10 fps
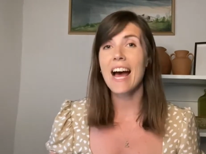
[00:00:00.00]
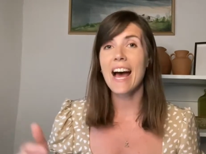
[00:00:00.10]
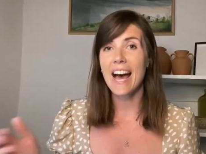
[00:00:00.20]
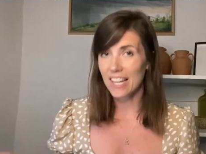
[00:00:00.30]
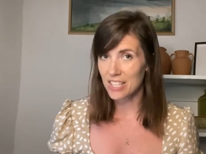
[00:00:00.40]

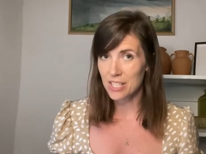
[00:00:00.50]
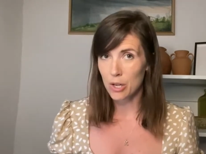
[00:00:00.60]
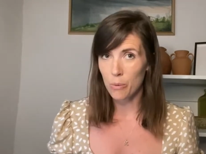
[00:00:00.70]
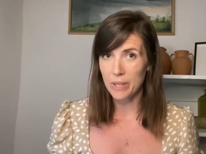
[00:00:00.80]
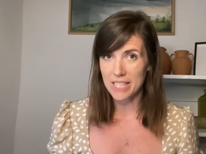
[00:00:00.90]
and a
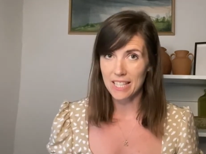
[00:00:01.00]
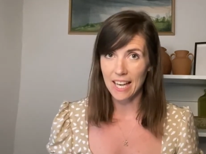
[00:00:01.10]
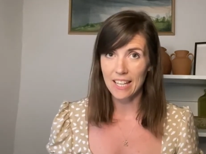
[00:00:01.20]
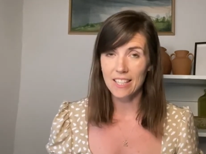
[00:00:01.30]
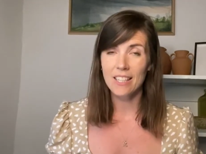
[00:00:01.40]
wedding
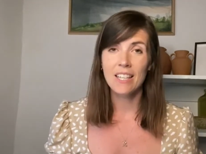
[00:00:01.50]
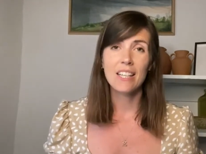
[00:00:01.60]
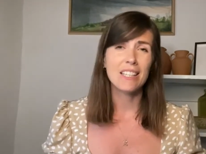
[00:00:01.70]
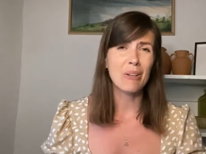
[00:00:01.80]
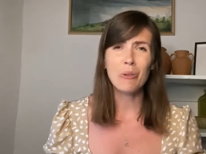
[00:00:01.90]
cake.
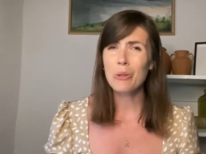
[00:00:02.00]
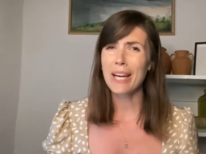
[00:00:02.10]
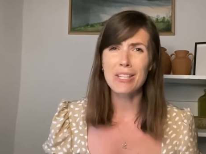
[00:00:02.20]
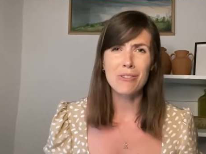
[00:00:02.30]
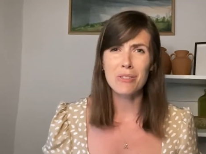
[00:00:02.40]
Now all
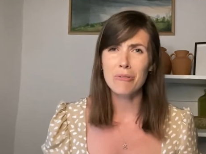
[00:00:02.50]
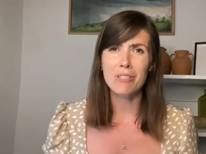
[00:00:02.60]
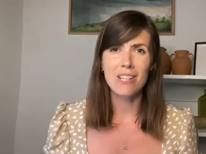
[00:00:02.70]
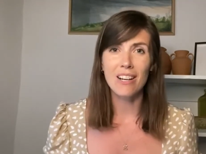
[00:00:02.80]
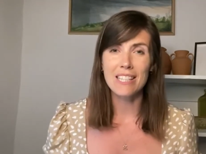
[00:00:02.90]
caterers offer
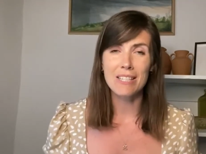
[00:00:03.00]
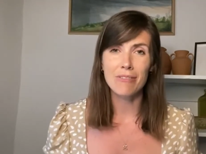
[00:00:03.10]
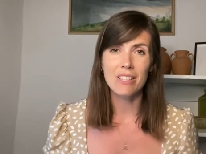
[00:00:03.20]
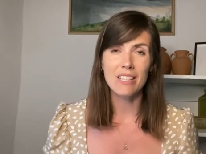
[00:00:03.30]
slightly different